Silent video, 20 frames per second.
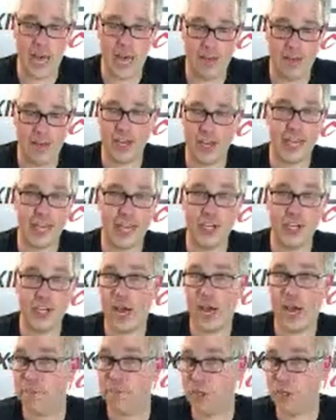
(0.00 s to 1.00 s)
I did not
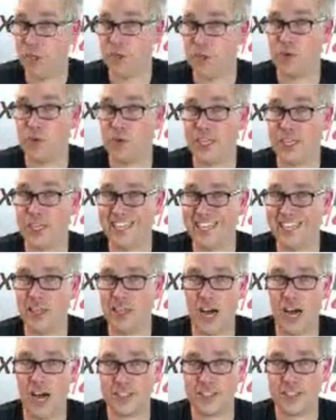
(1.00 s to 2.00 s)
build it with any
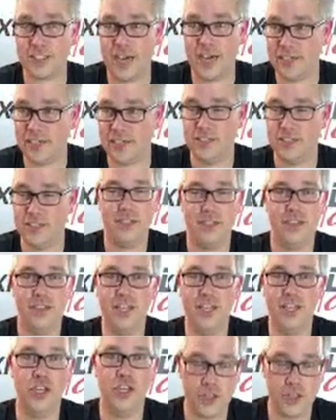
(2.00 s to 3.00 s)
Loctite, and
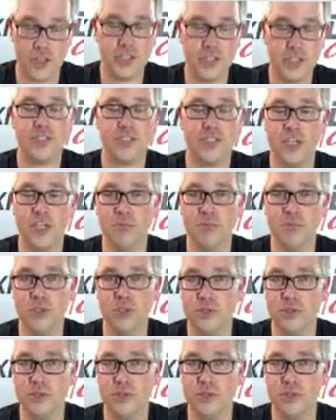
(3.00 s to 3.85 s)
nothing has come loose.